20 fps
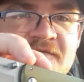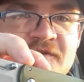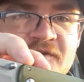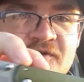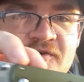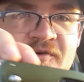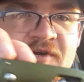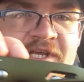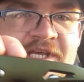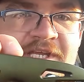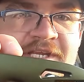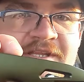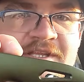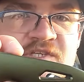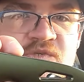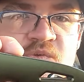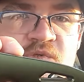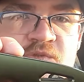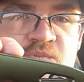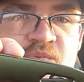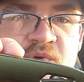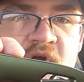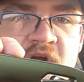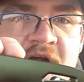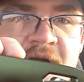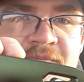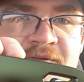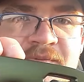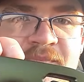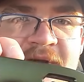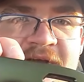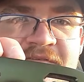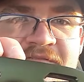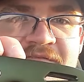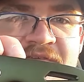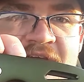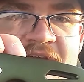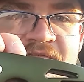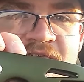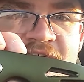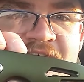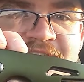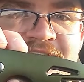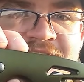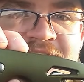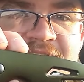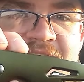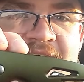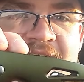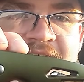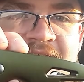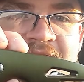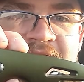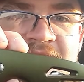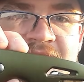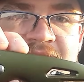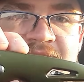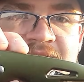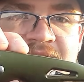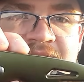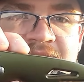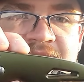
the green. This one's probably my favorite aesthetically.